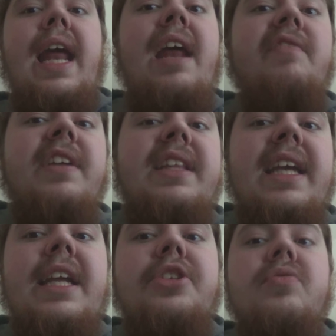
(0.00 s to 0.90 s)
and
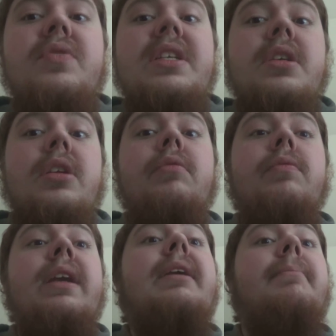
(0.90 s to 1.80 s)
everything that you
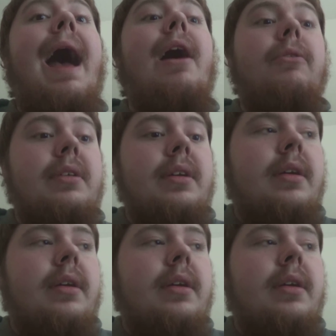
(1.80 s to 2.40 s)
disagree about.